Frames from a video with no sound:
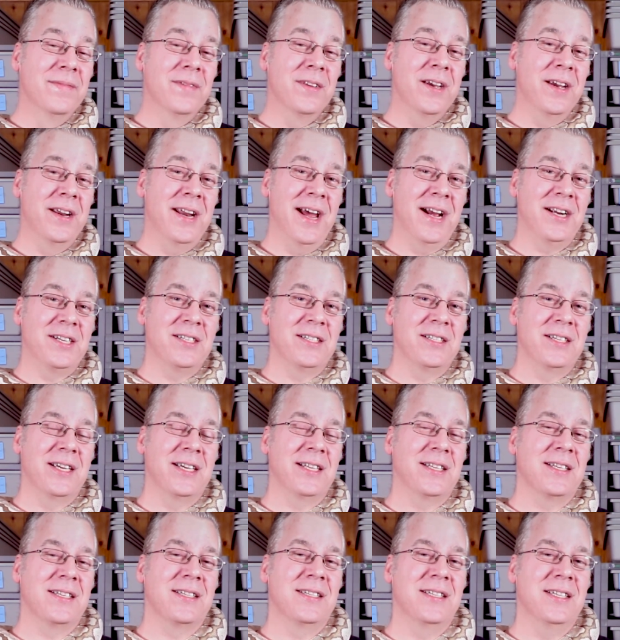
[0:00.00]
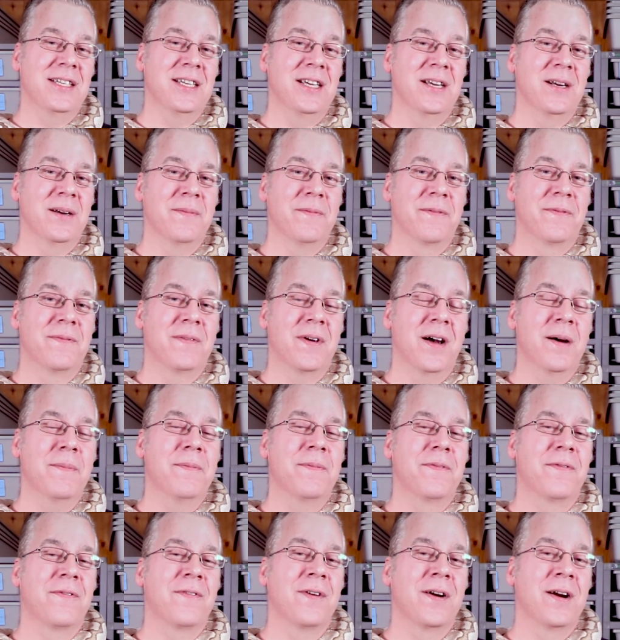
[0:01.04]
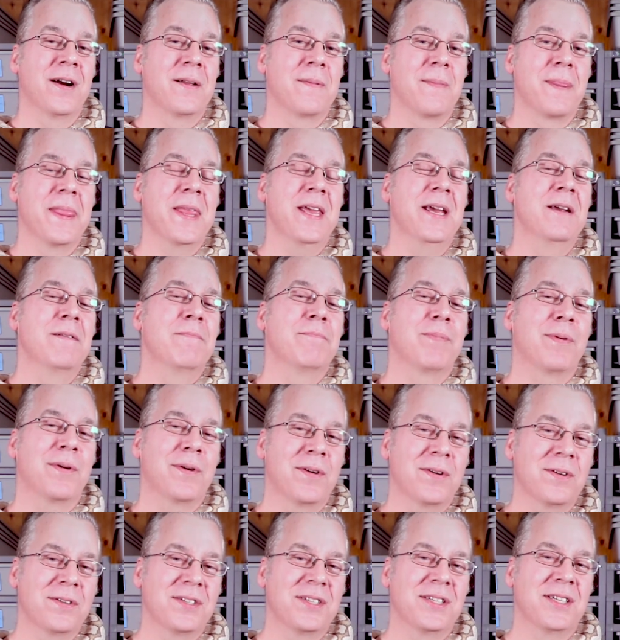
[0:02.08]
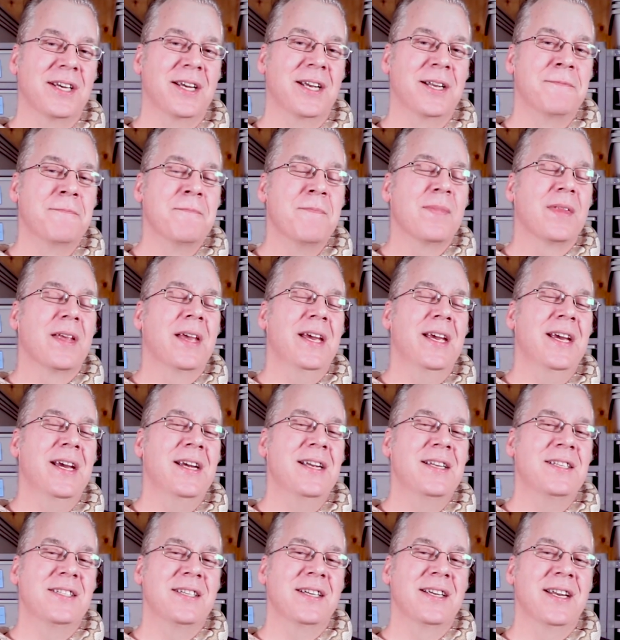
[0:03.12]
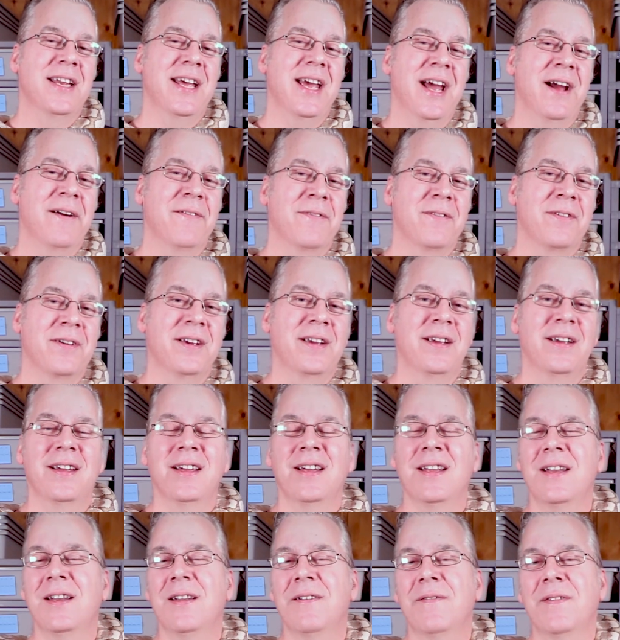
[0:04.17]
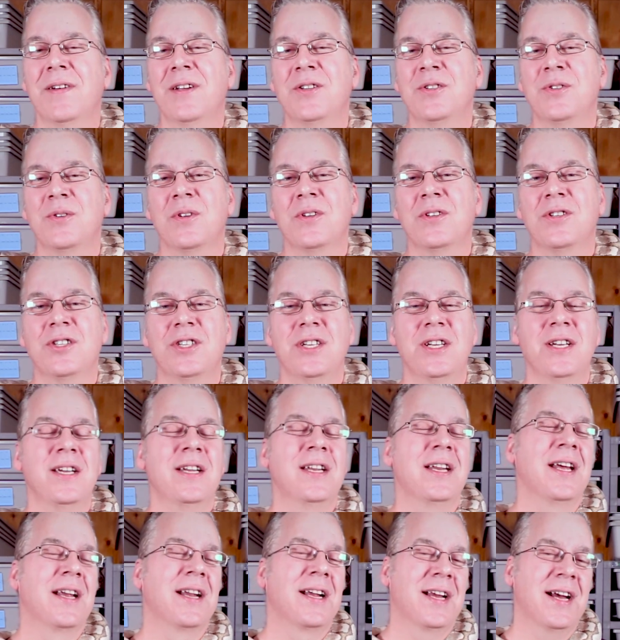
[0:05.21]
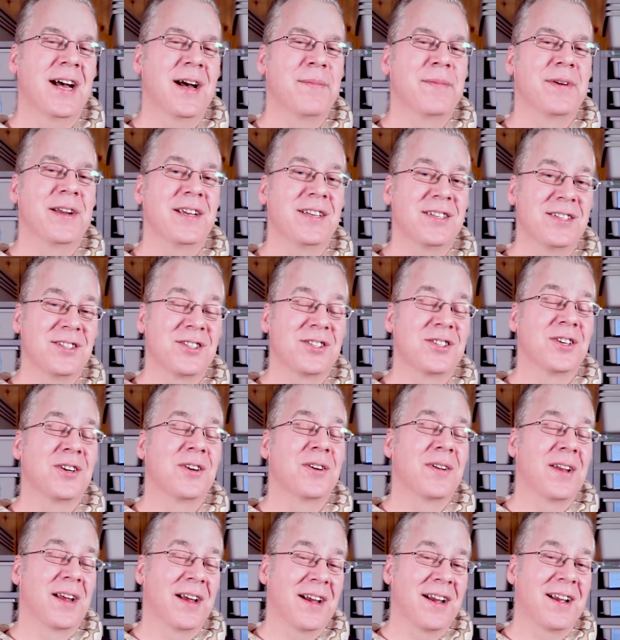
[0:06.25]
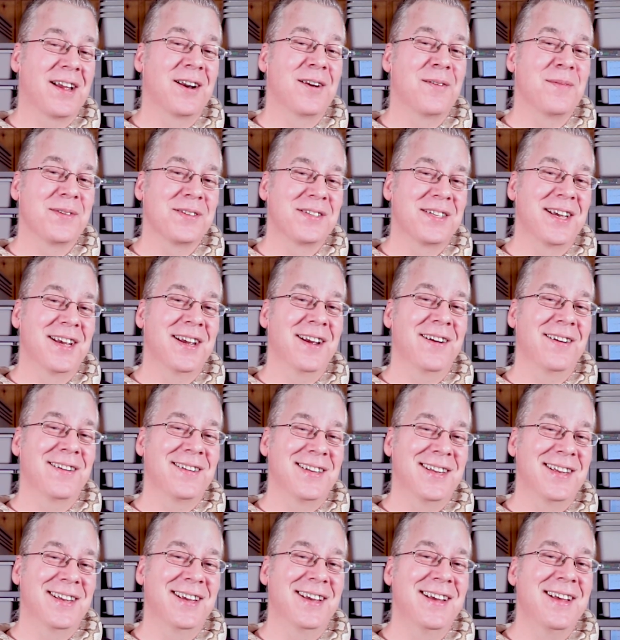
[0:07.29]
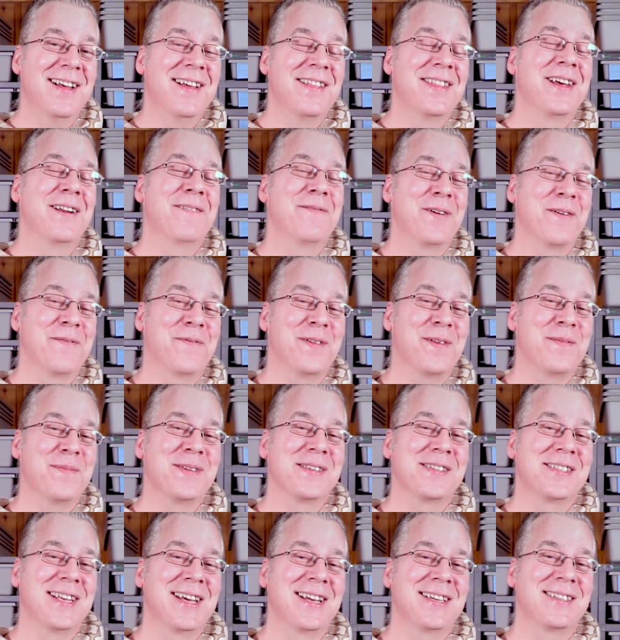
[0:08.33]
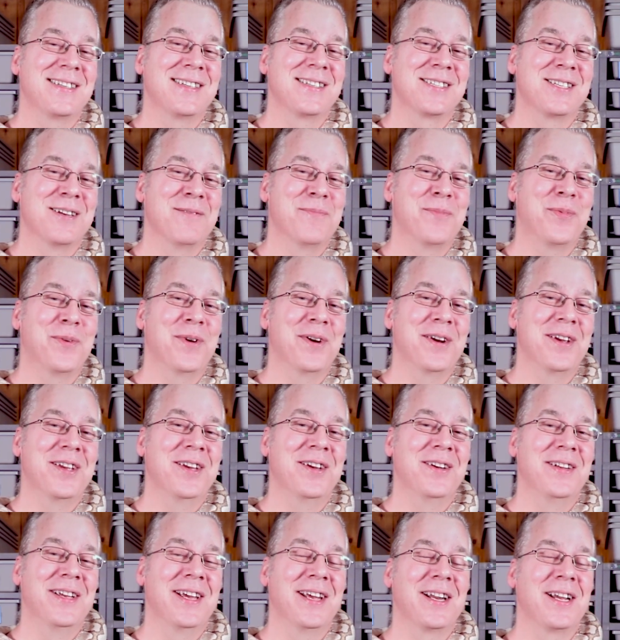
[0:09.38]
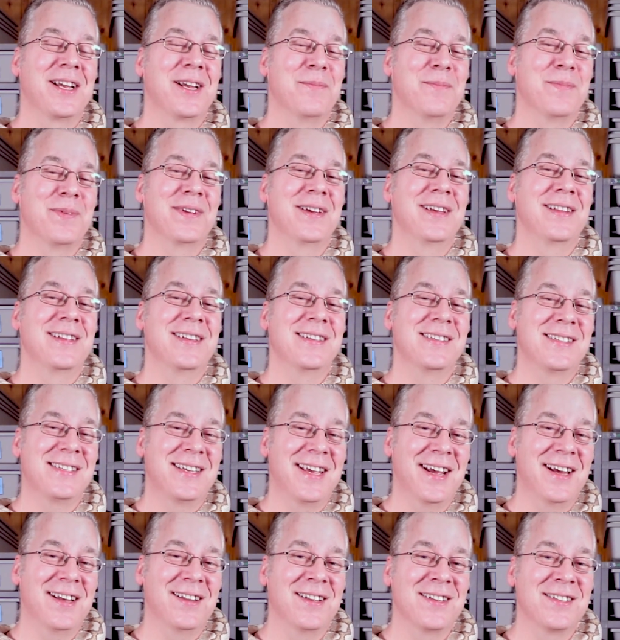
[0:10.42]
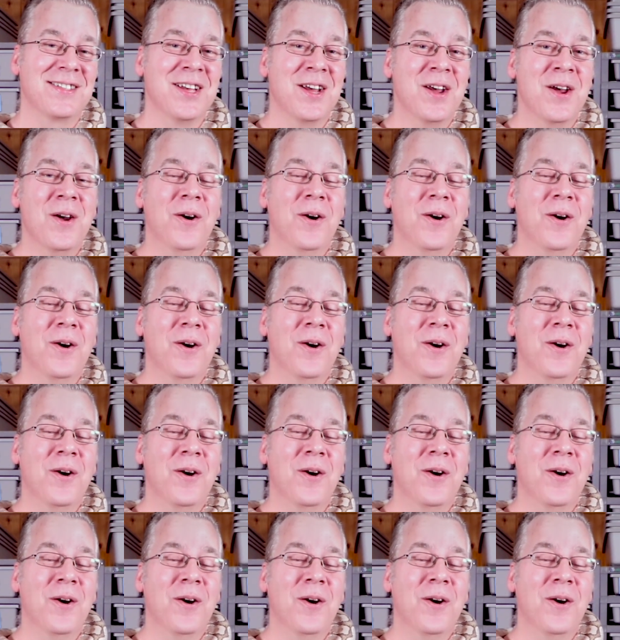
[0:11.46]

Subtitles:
you'd actually get to see them up front in person, each and every individual gene and combination. So I can almost guarantee that if you're flipping snakes at some point, you'd get it completely scaleless,